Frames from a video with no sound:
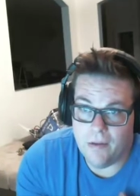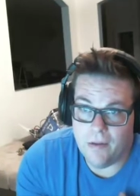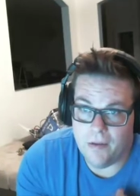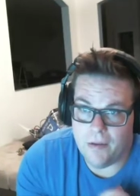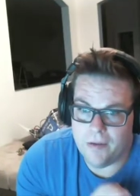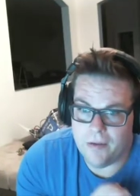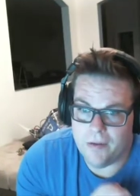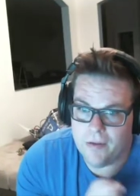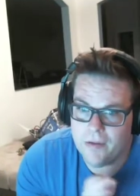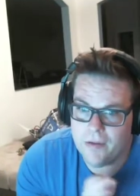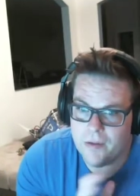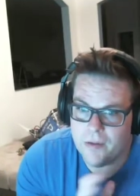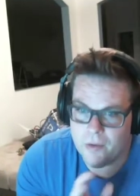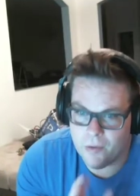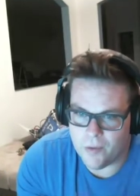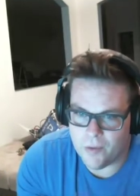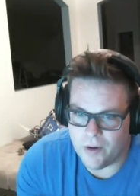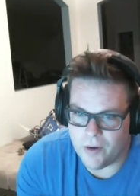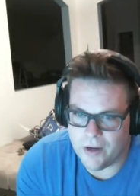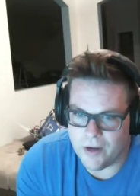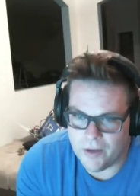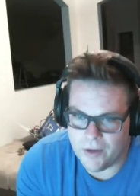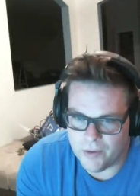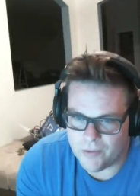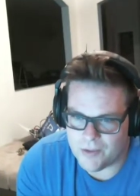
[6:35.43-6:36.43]
though I
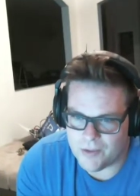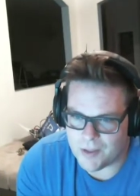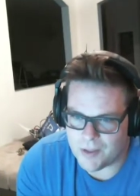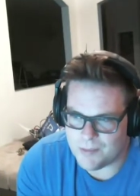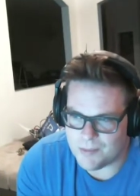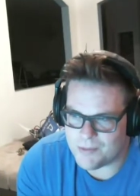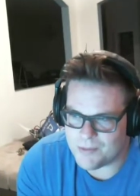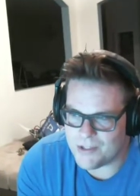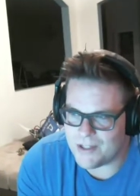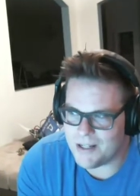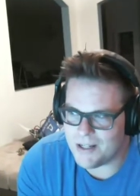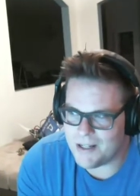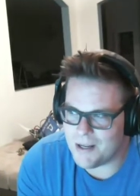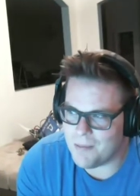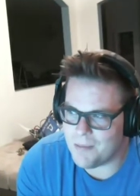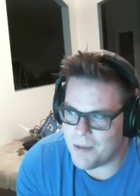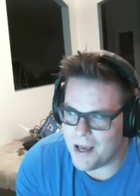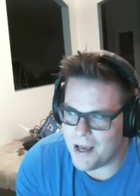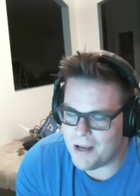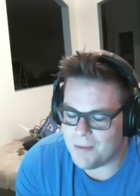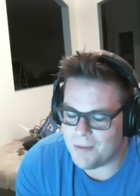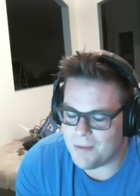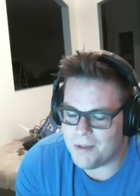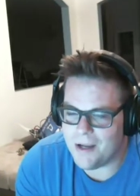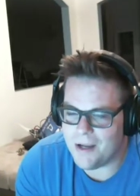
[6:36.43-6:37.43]
know Tim's going to get mad
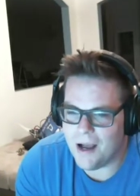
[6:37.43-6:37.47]
at me.